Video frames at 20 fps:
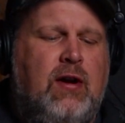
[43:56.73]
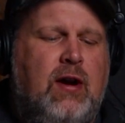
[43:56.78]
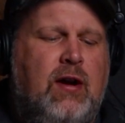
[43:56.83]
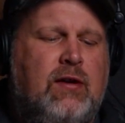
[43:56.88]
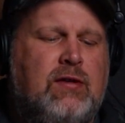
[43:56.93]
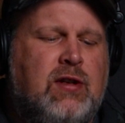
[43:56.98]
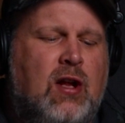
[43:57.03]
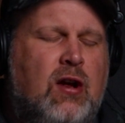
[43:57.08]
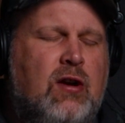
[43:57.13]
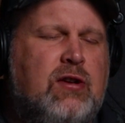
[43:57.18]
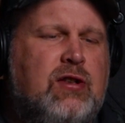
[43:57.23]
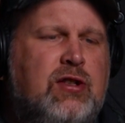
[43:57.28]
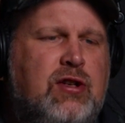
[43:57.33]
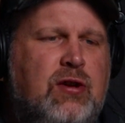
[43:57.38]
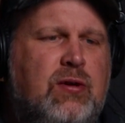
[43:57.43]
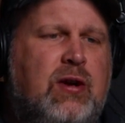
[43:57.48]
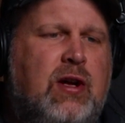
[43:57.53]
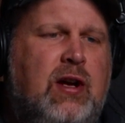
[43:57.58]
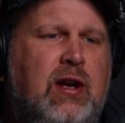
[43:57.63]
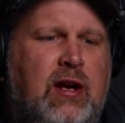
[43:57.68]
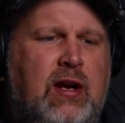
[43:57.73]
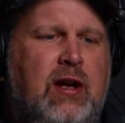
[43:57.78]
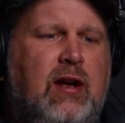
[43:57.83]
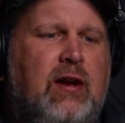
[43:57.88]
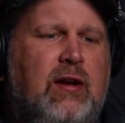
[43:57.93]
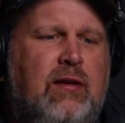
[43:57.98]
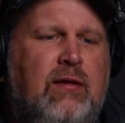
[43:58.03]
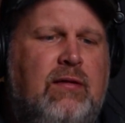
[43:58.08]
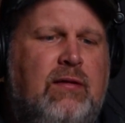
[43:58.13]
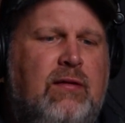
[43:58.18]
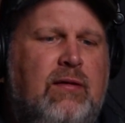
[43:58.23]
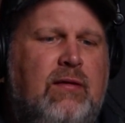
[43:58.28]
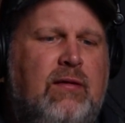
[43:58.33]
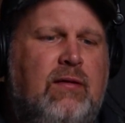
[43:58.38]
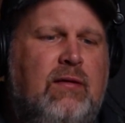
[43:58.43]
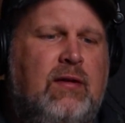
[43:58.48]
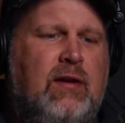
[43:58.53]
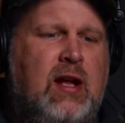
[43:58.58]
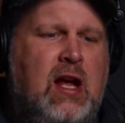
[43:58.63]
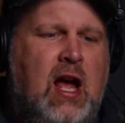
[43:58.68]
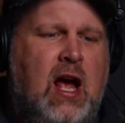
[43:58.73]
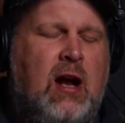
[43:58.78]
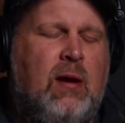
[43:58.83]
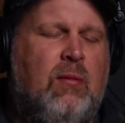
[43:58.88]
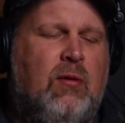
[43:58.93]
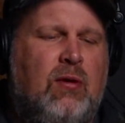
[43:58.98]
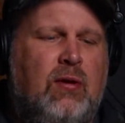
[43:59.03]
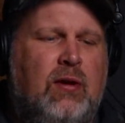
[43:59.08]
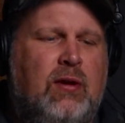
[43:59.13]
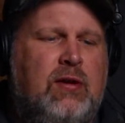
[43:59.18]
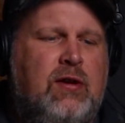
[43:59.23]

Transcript: as long as you can hit the animal